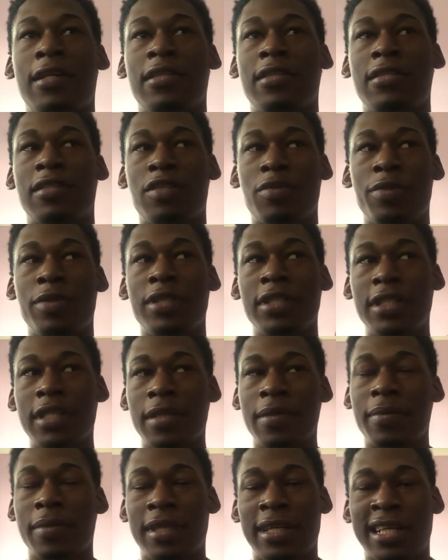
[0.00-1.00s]
Someone
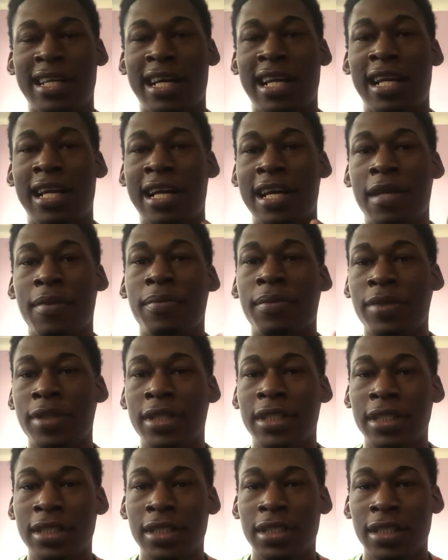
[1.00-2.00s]
can make a lot of
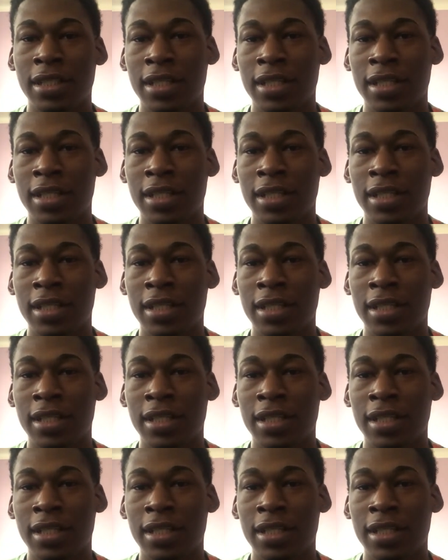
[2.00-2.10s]
money,